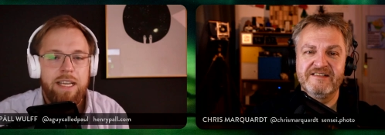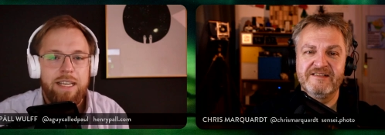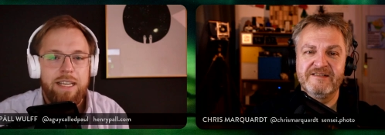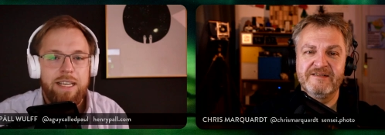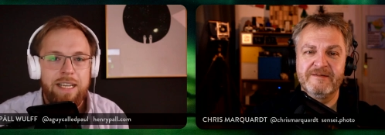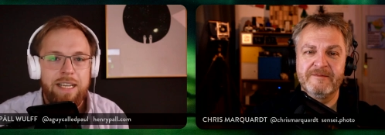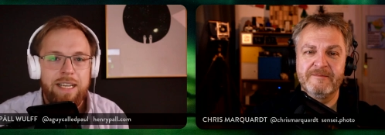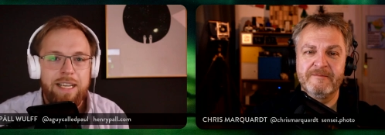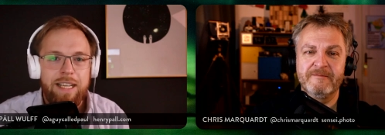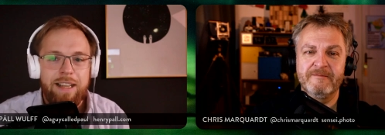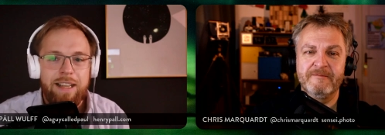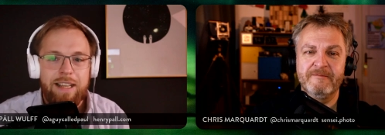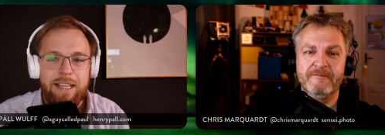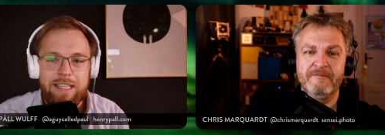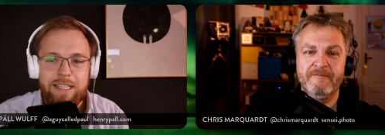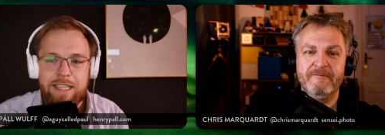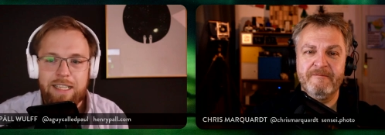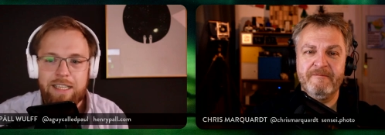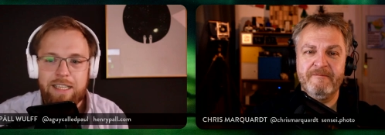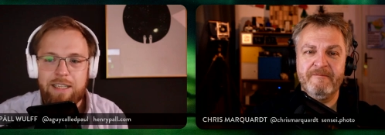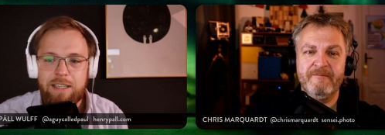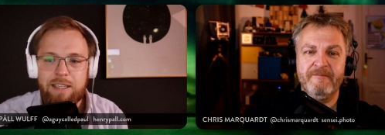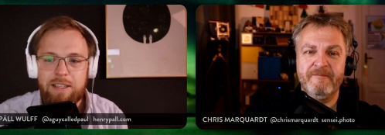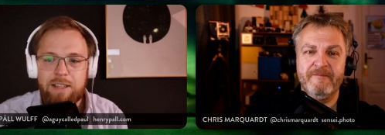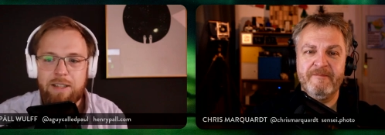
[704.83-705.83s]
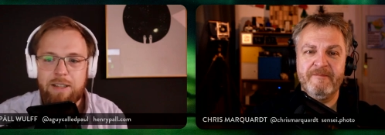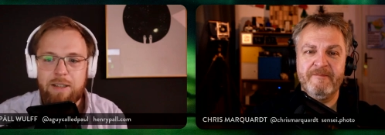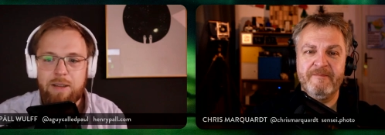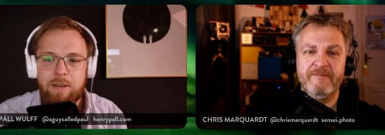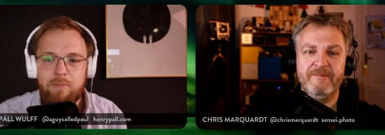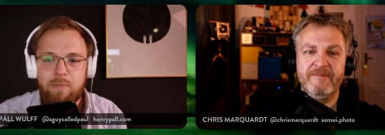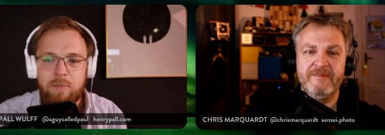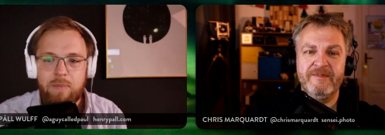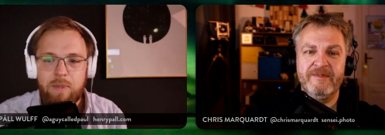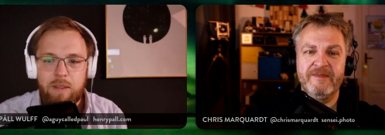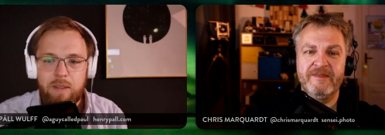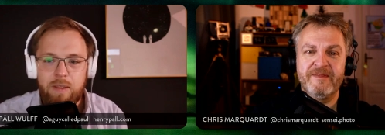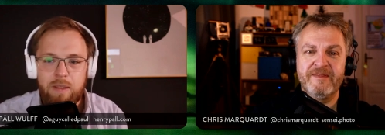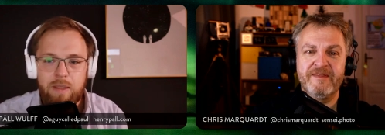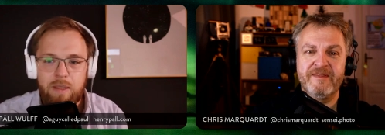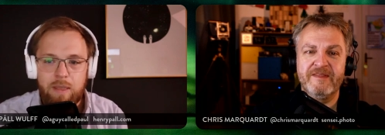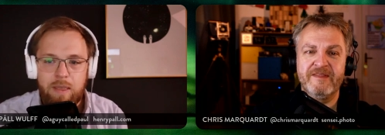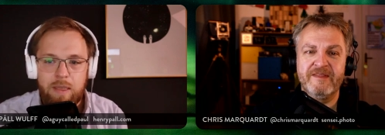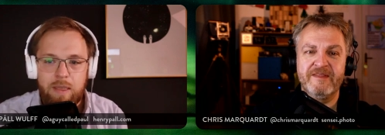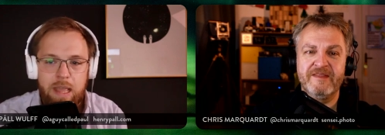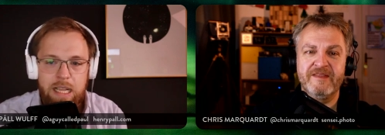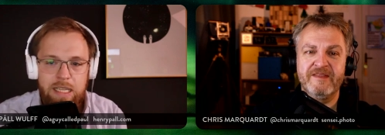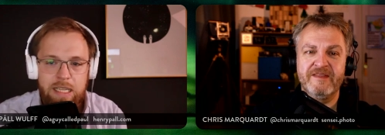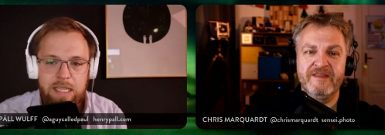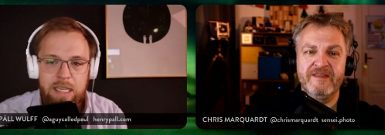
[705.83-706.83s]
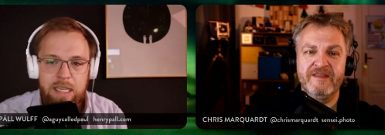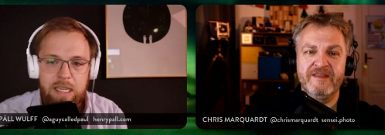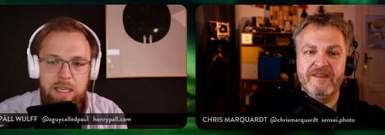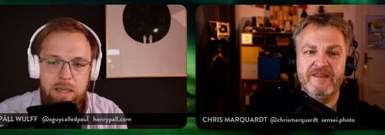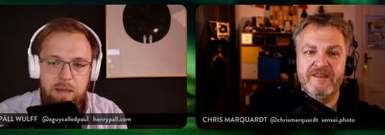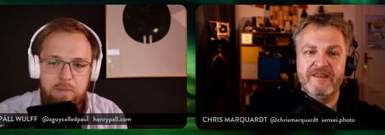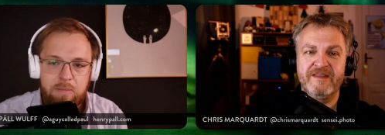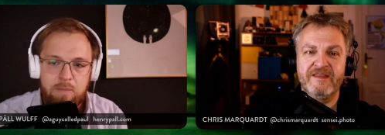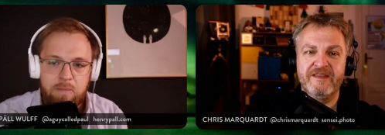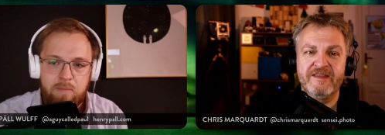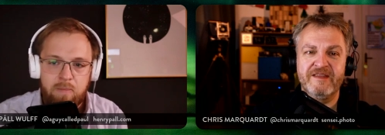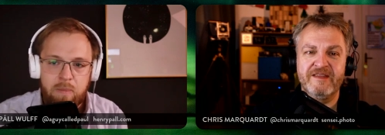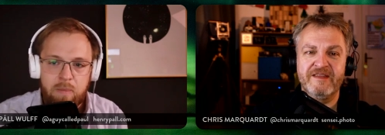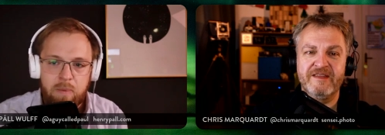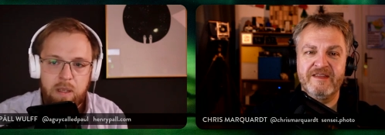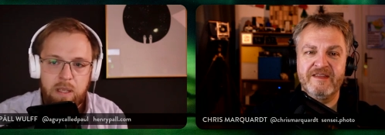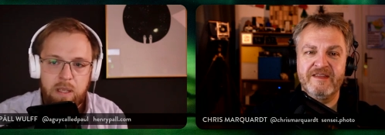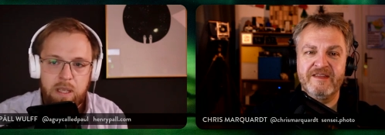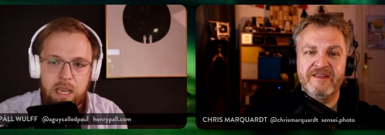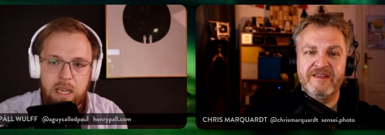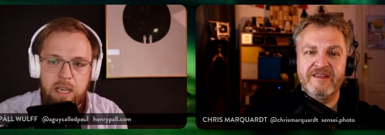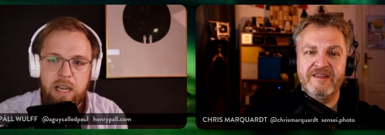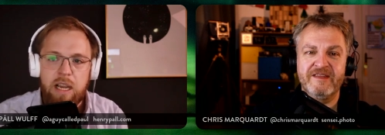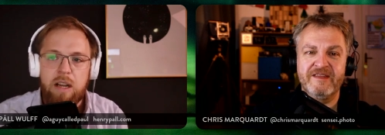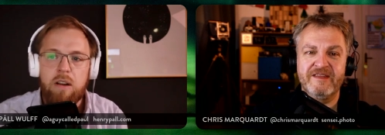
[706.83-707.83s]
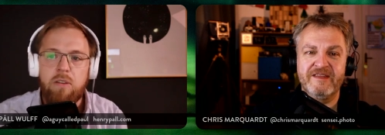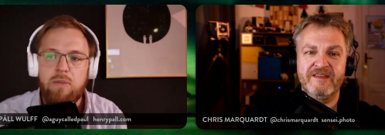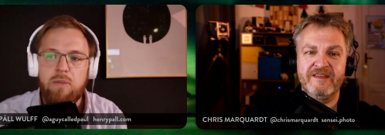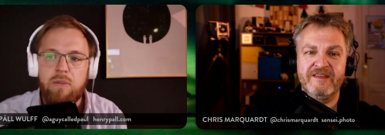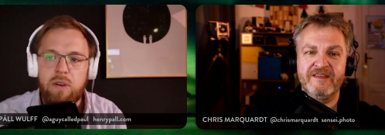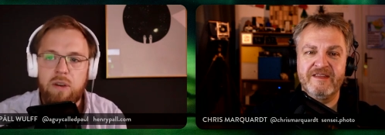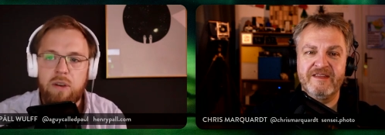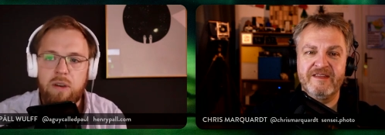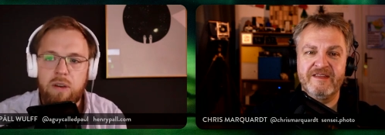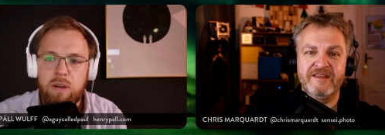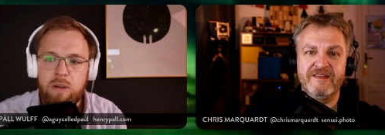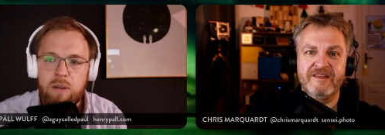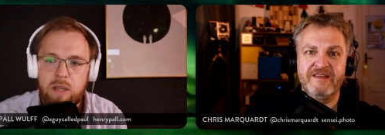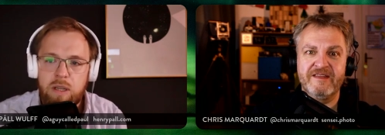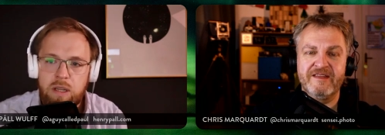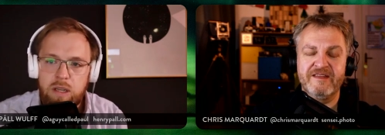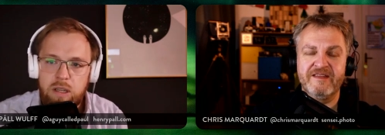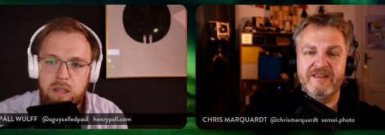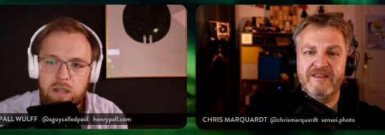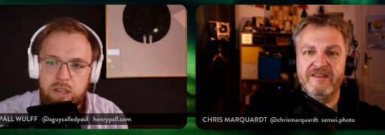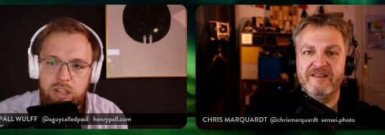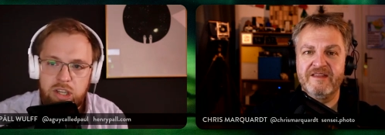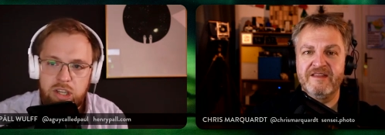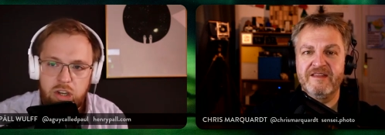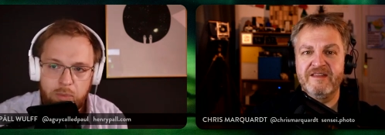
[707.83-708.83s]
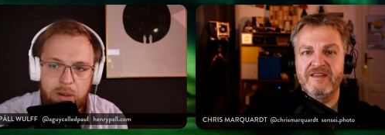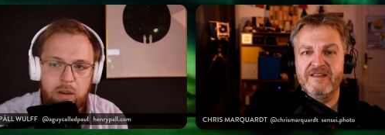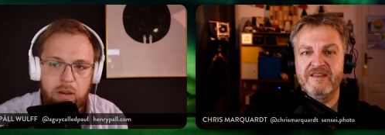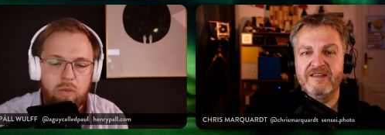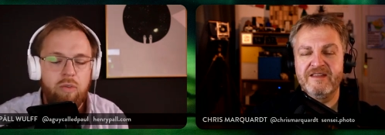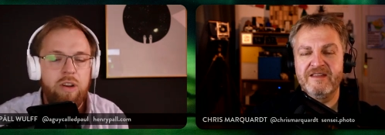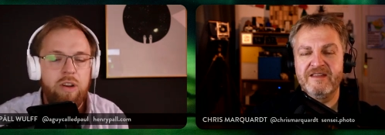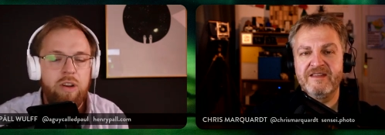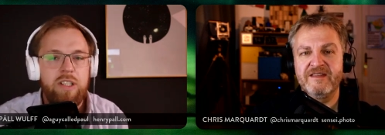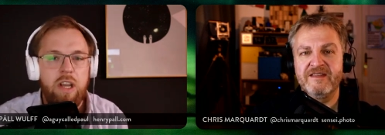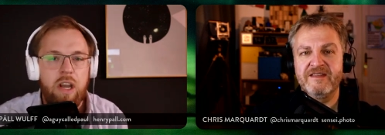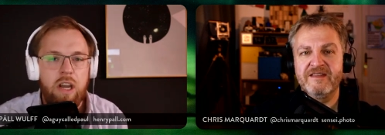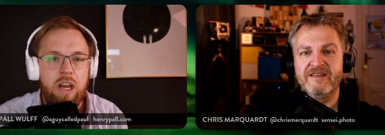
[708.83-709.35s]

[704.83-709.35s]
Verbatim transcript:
Speaker 1: yeah, that's a that's um yeah kind of a genomic